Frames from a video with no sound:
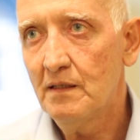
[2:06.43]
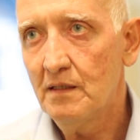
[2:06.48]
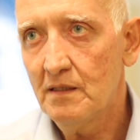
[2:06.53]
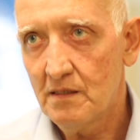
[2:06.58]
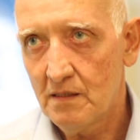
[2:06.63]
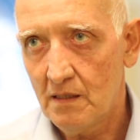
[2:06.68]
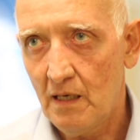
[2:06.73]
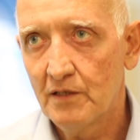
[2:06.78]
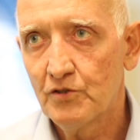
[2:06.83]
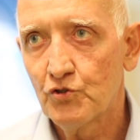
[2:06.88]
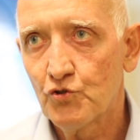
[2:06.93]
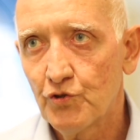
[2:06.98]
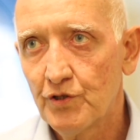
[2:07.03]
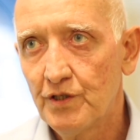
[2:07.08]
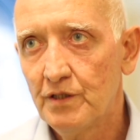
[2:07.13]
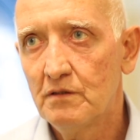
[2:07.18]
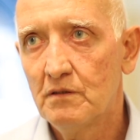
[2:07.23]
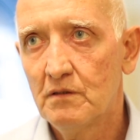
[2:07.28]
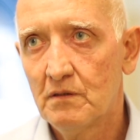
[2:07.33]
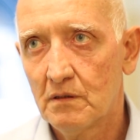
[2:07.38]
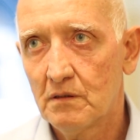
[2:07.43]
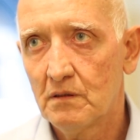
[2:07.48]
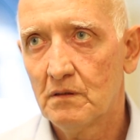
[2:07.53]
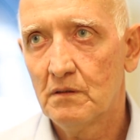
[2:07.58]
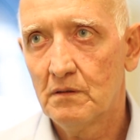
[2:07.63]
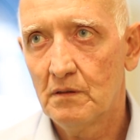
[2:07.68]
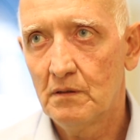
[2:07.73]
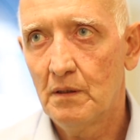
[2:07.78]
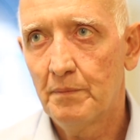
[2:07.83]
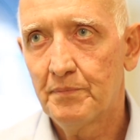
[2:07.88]
is Android
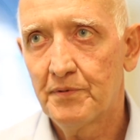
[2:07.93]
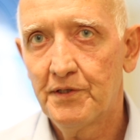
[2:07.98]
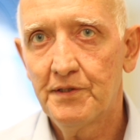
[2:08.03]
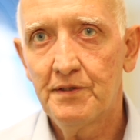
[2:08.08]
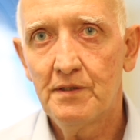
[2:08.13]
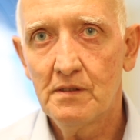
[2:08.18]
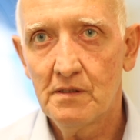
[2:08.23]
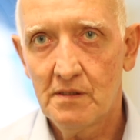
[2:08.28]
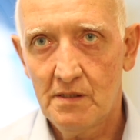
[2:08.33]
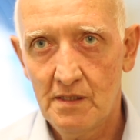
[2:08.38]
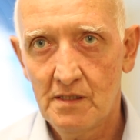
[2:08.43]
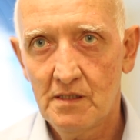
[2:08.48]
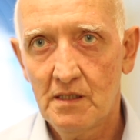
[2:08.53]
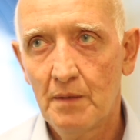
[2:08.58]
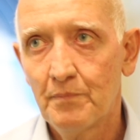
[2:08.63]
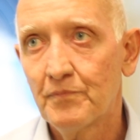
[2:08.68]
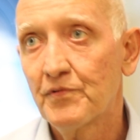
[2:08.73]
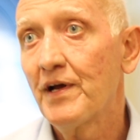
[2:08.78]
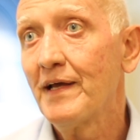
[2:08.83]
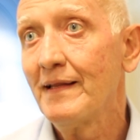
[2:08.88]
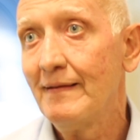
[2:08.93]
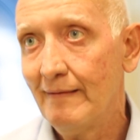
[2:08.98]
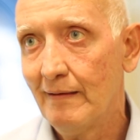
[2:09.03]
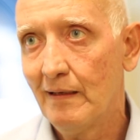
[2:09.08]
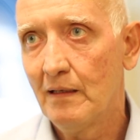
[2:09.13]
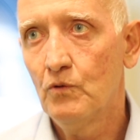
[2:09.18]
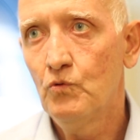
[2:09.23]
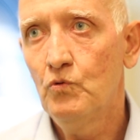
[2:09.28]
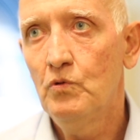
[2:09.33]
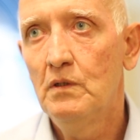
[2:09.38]
operating system right
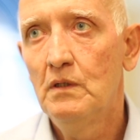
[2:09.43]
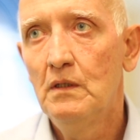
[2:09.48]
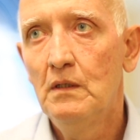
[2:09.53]
now.